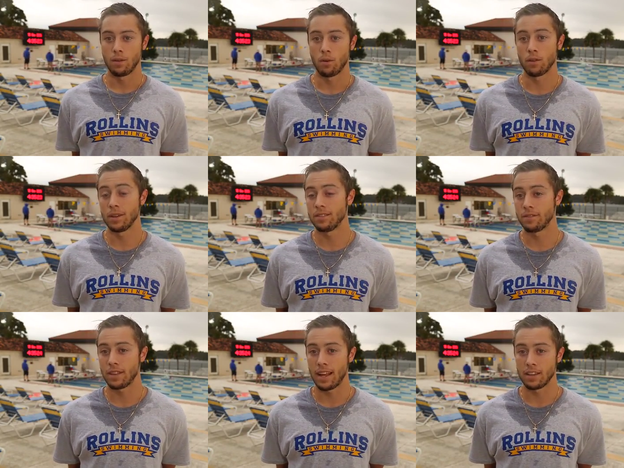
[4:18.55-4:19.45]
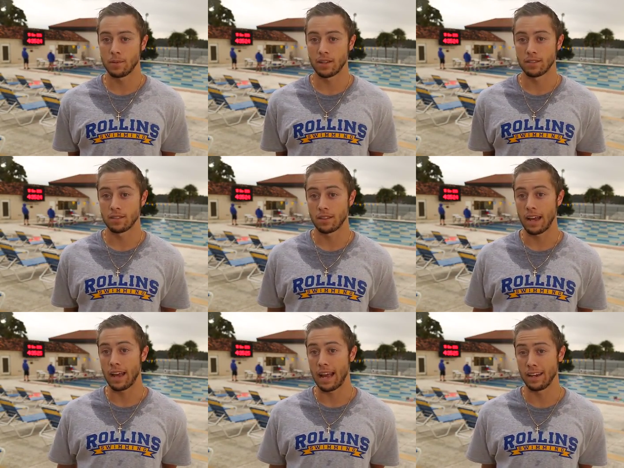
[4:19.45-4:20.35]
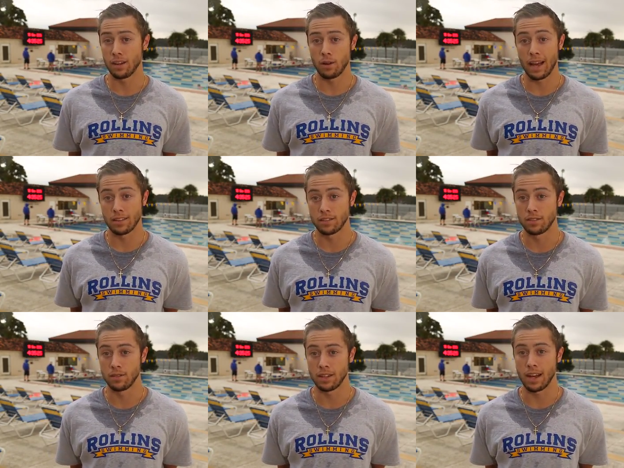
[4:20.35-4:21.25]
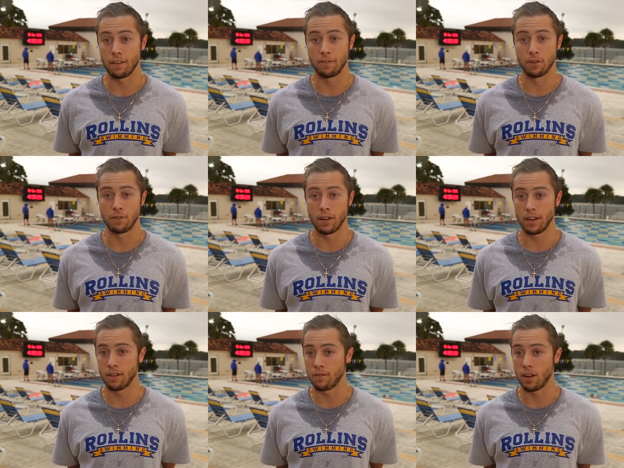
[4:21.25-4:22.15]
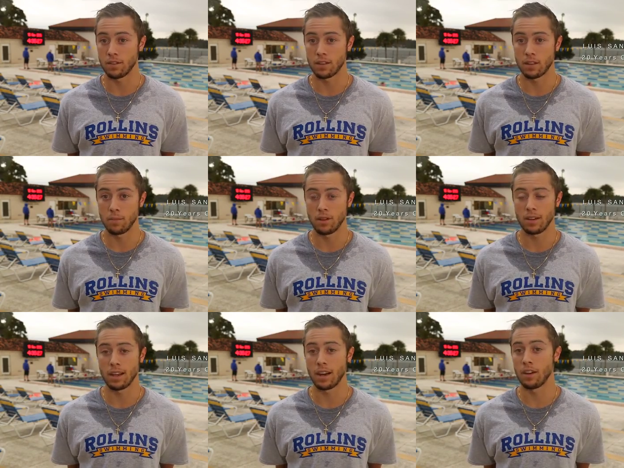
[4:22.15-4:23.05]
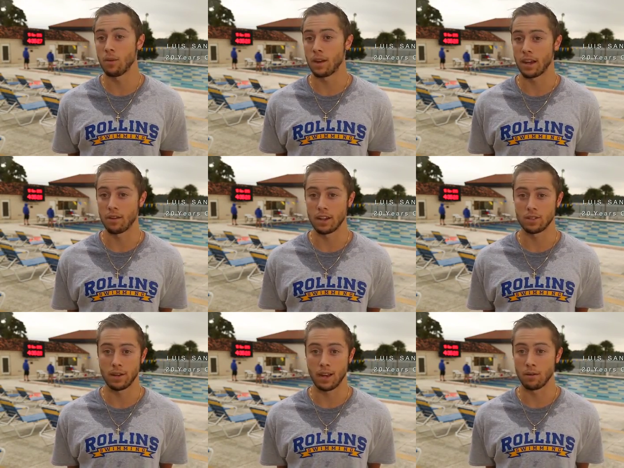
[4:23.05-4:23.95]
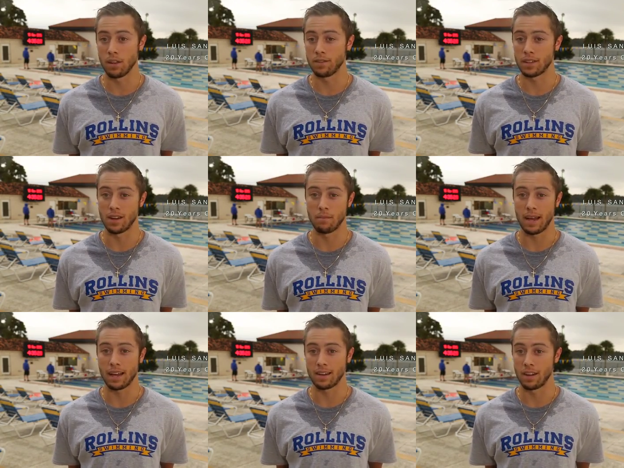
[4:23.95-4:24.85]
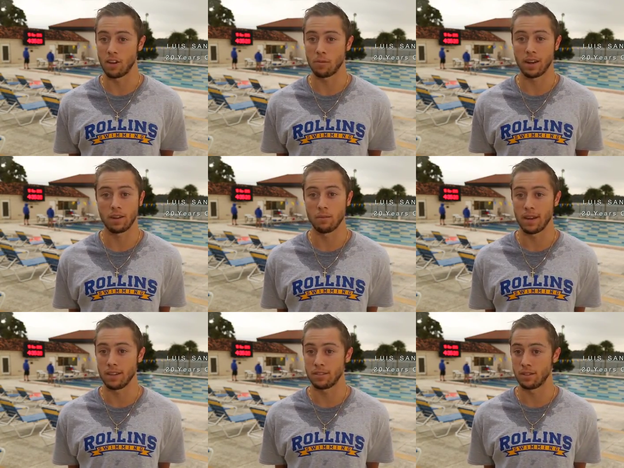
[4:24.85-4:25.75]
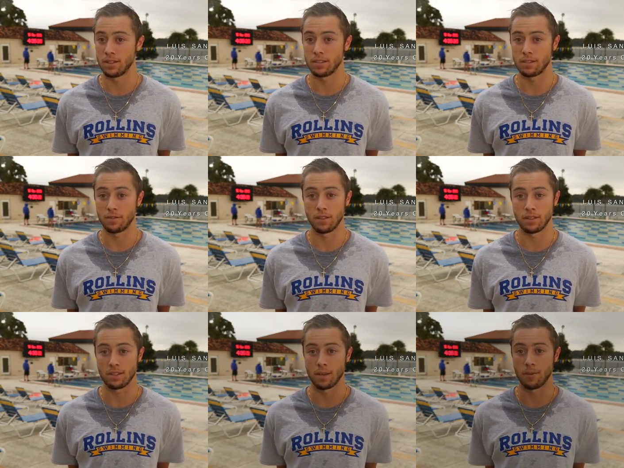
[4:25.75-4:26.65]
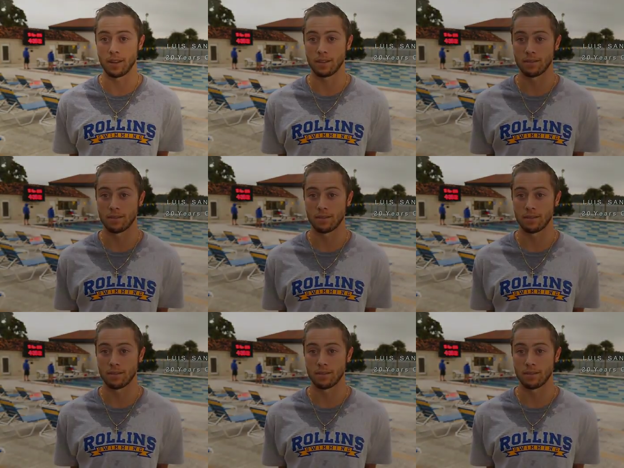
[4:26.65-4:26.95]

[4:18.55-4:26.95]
One reason for that is because I know as a student, I feel very involved in the community, and I know when I graduate, I would love to come back and help, and I know many students feel the same way.